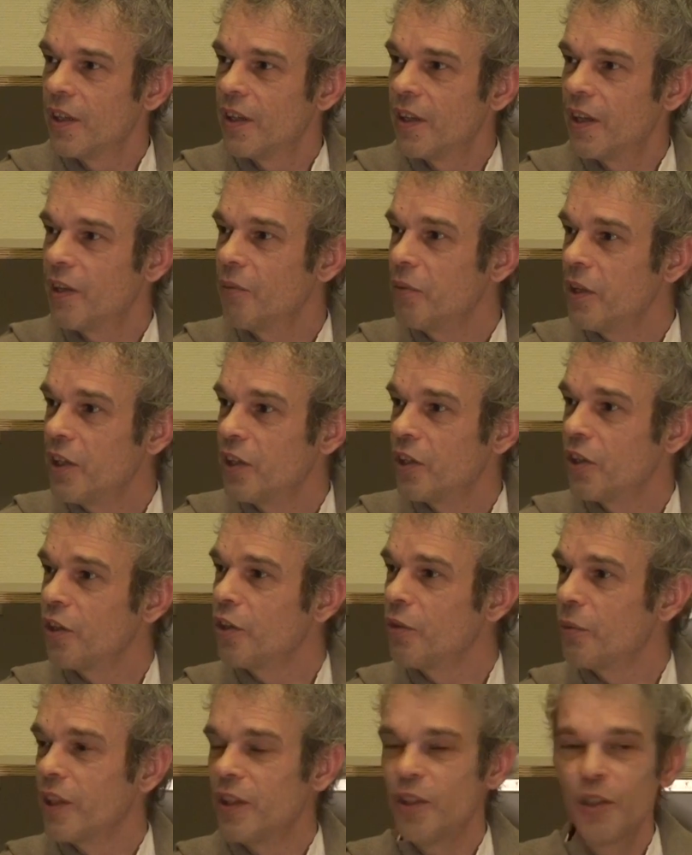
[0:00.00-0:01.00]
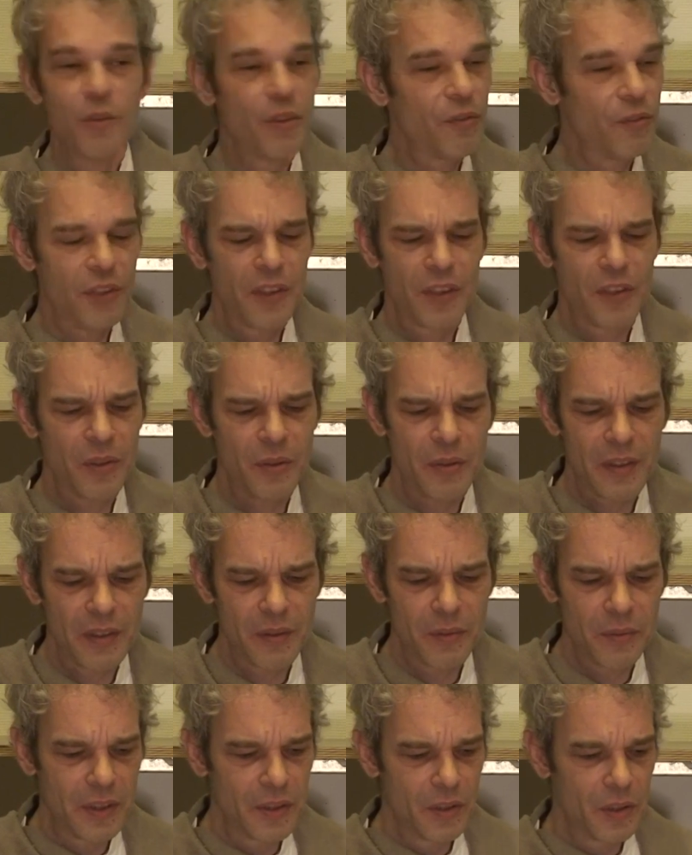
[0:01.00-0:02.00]
And with the other one you will feel, no, I
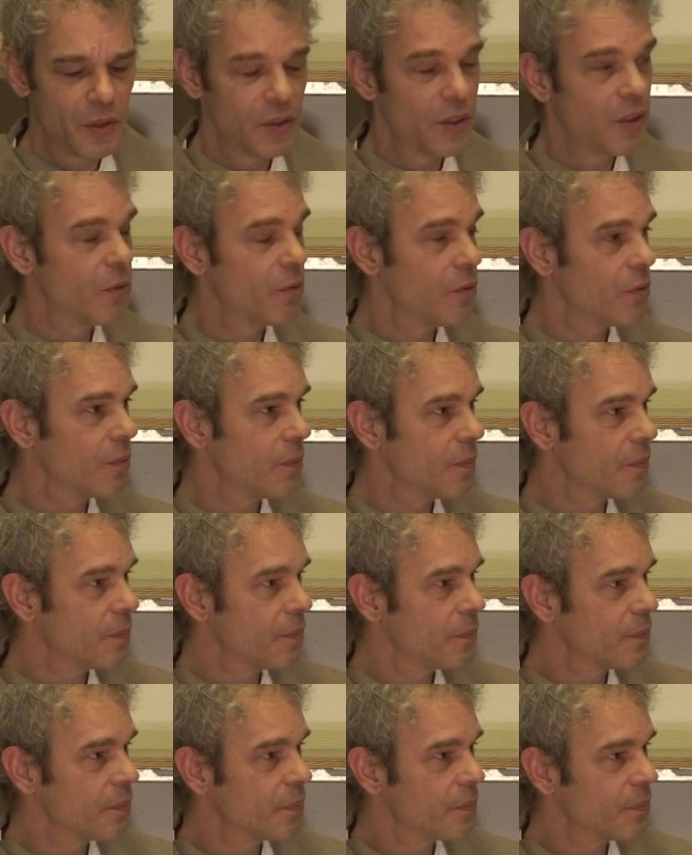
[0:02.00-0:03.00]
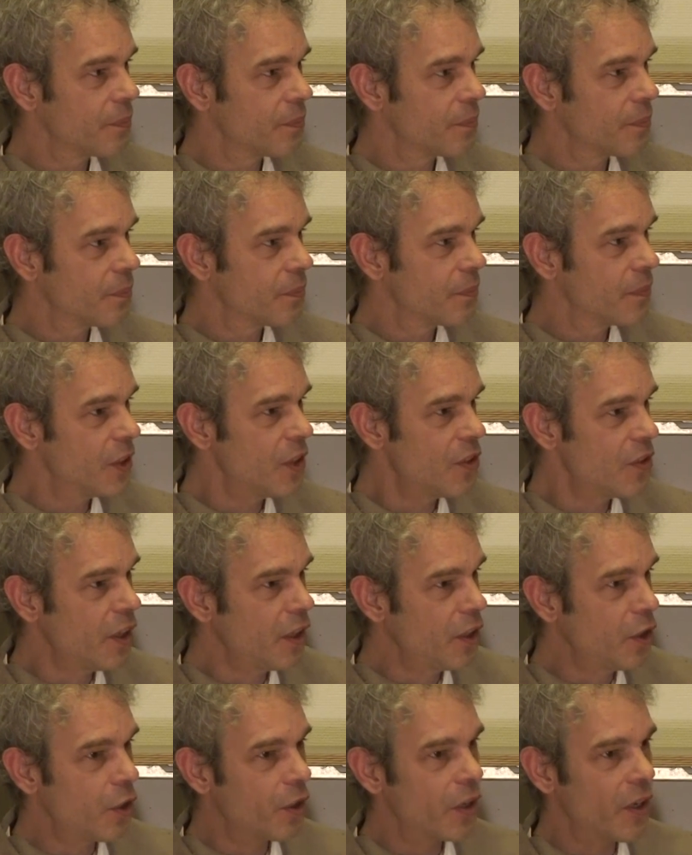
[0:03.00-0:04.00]
will not give. This
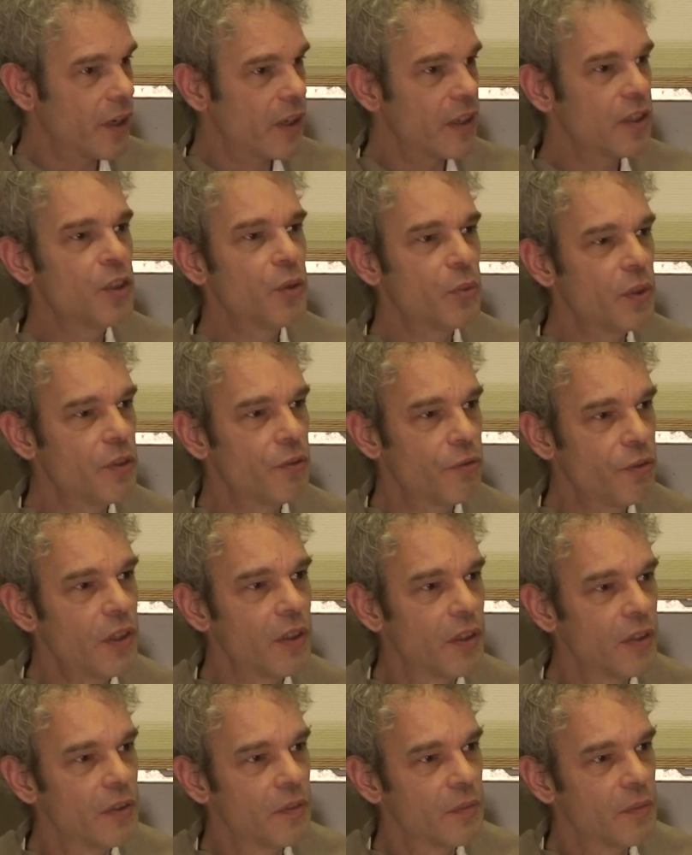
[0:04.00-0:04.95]
in your heart you will feel.